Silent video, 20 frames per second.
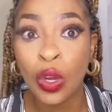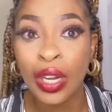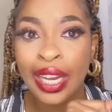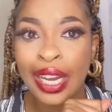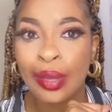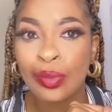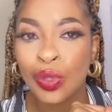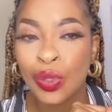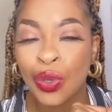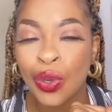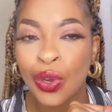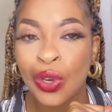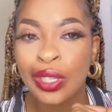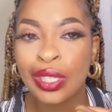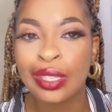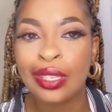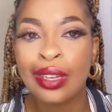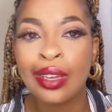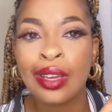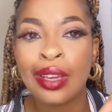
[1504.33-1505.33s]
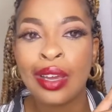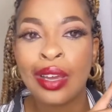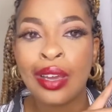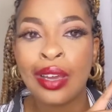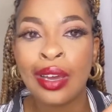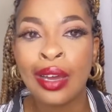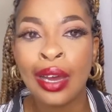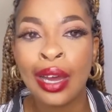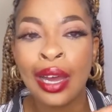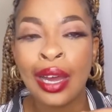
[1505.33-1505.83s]
claims court.
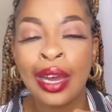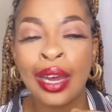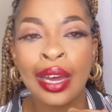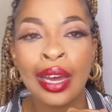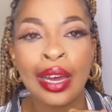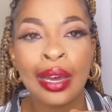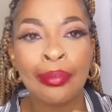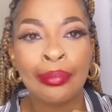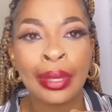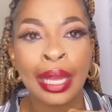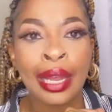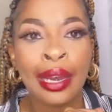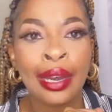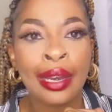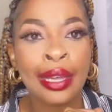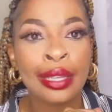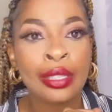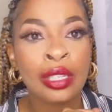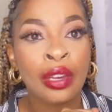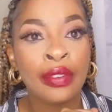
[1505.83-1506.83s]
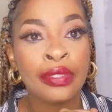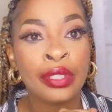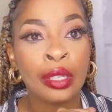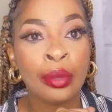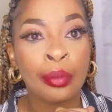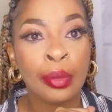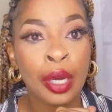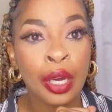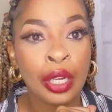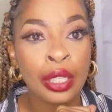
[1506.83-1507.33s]
Get a letter of
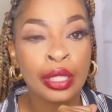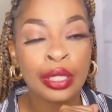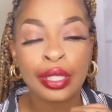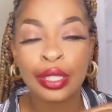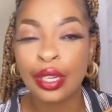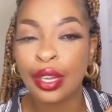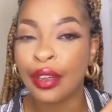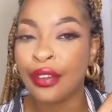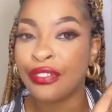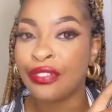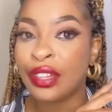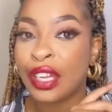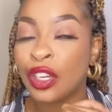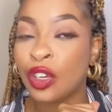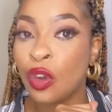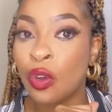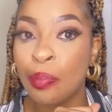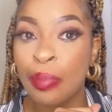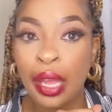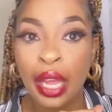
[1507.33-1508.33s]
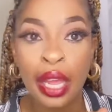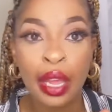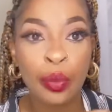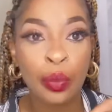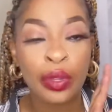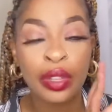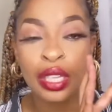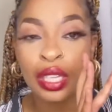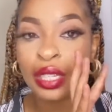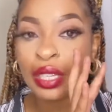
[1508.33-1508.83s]
demand. If they don't pay
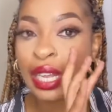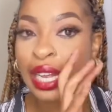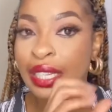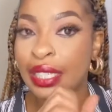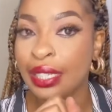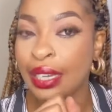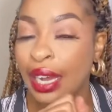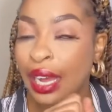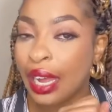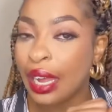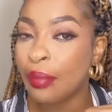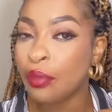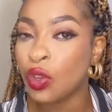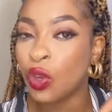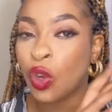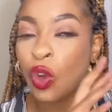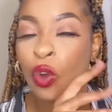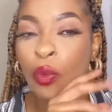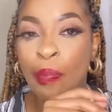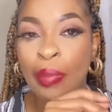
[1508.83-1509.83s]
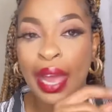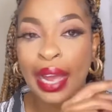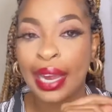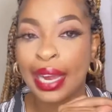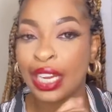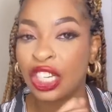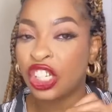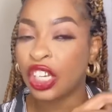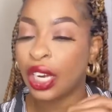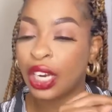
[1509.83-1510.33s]
within that time, you go back.
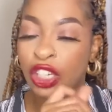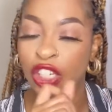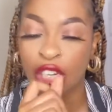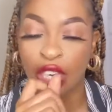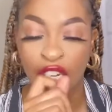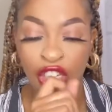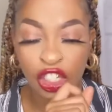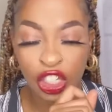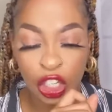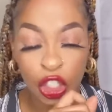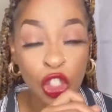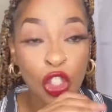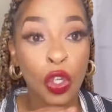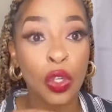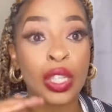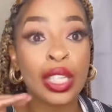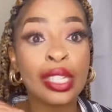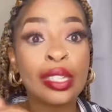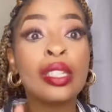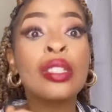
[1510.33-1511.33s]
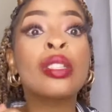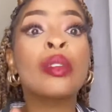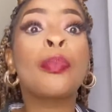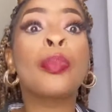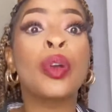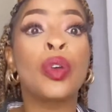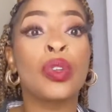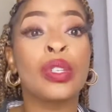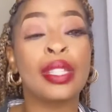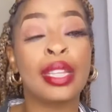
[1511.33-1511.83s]
So this is the
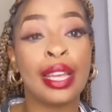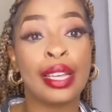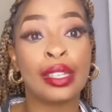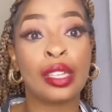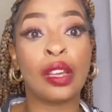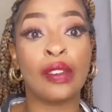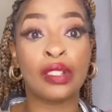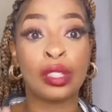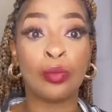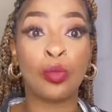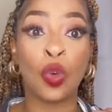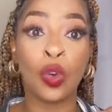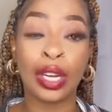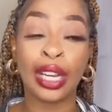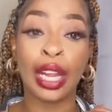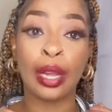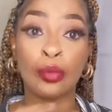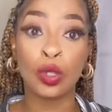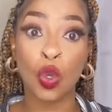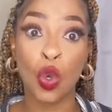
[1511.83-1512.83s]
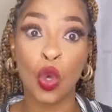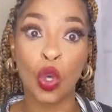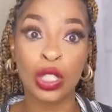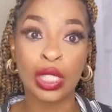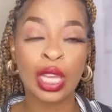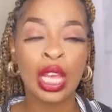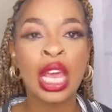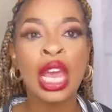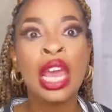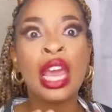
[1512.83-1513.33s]
process of small claims court.
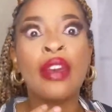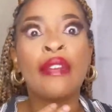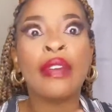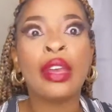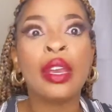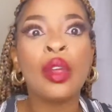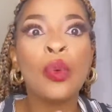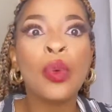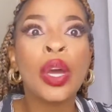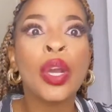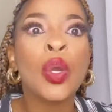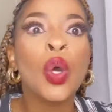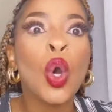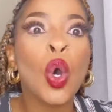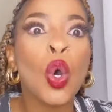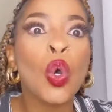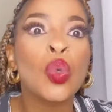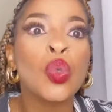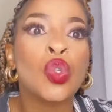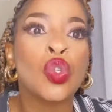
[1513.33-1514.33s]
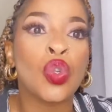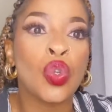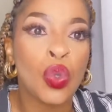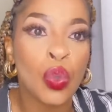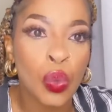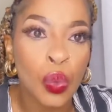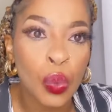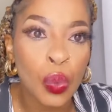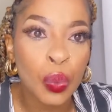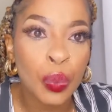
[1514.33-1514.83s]
If anyone owes
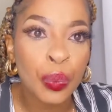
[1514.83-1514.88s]
you